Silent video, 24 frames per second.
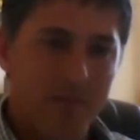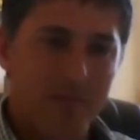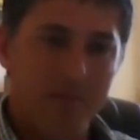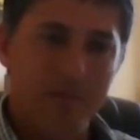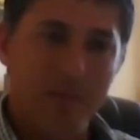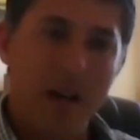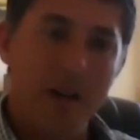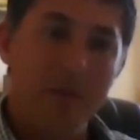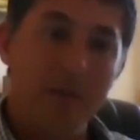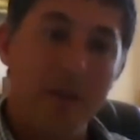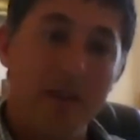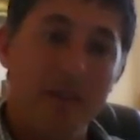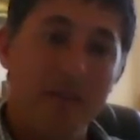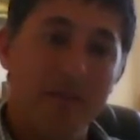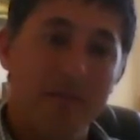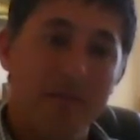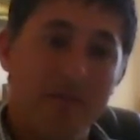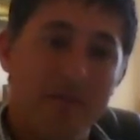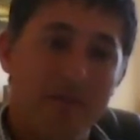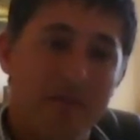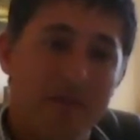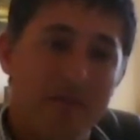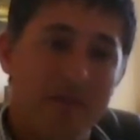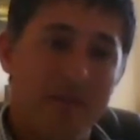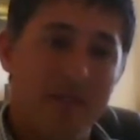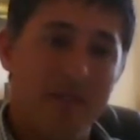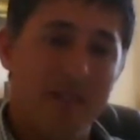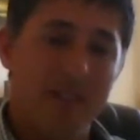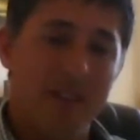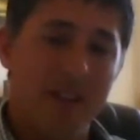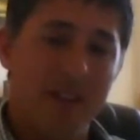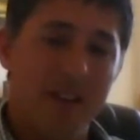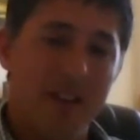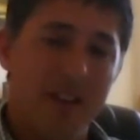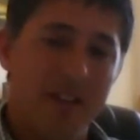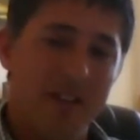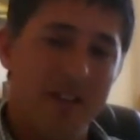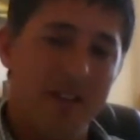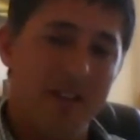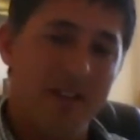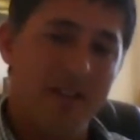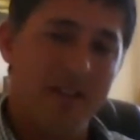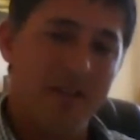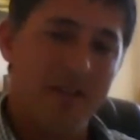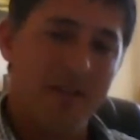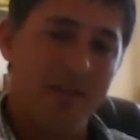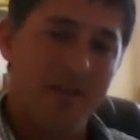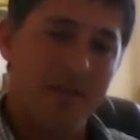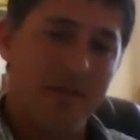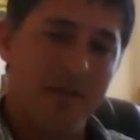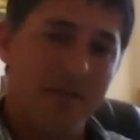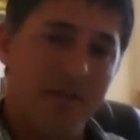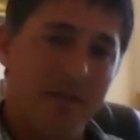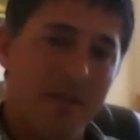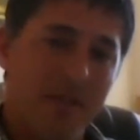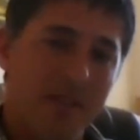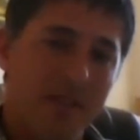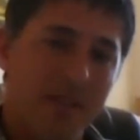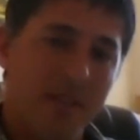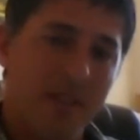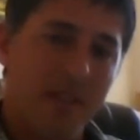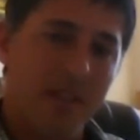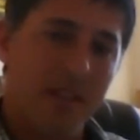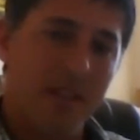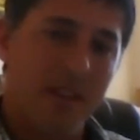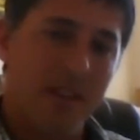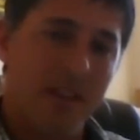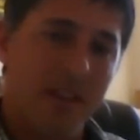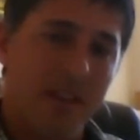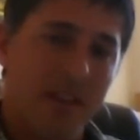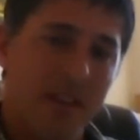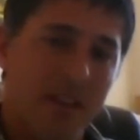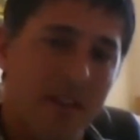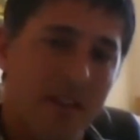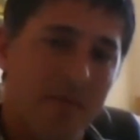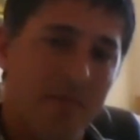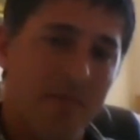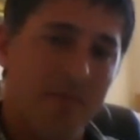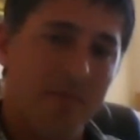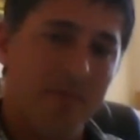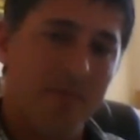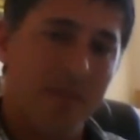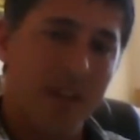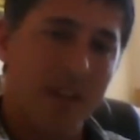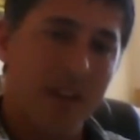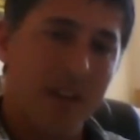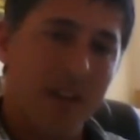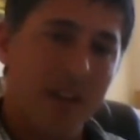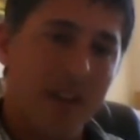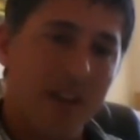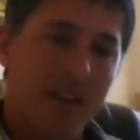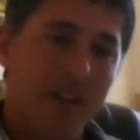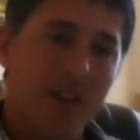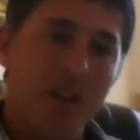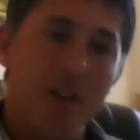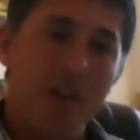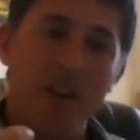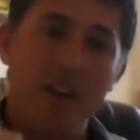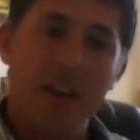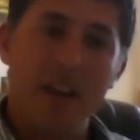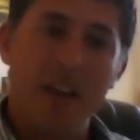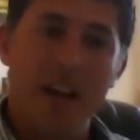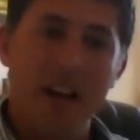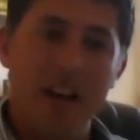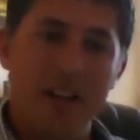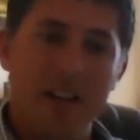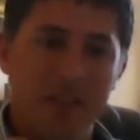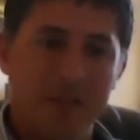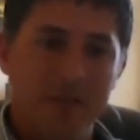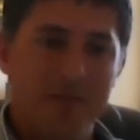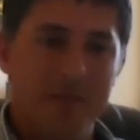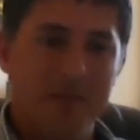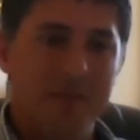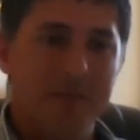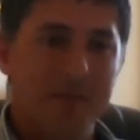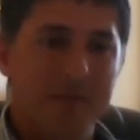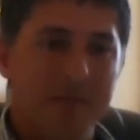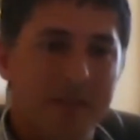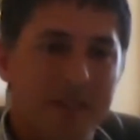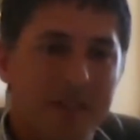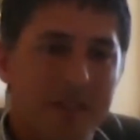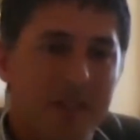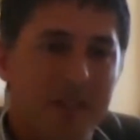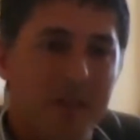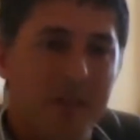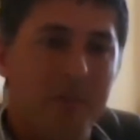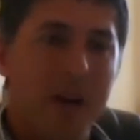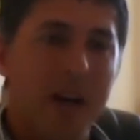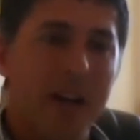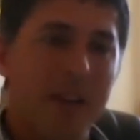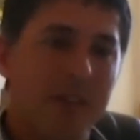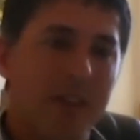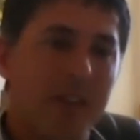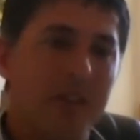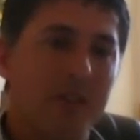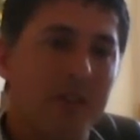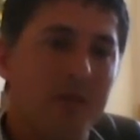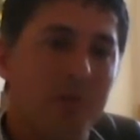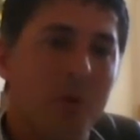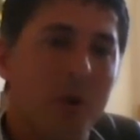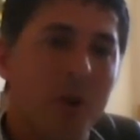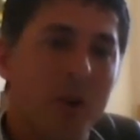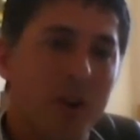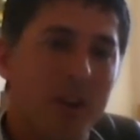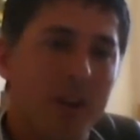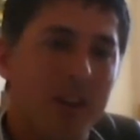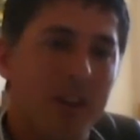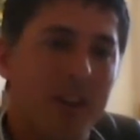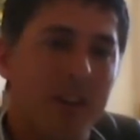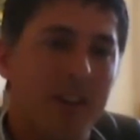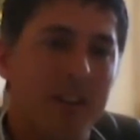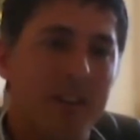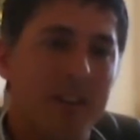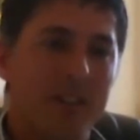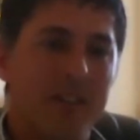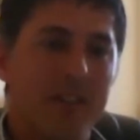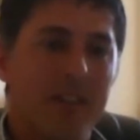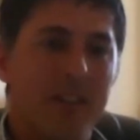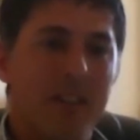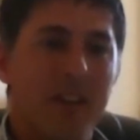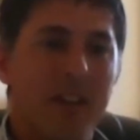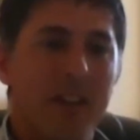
maybe just learning how to make things work, and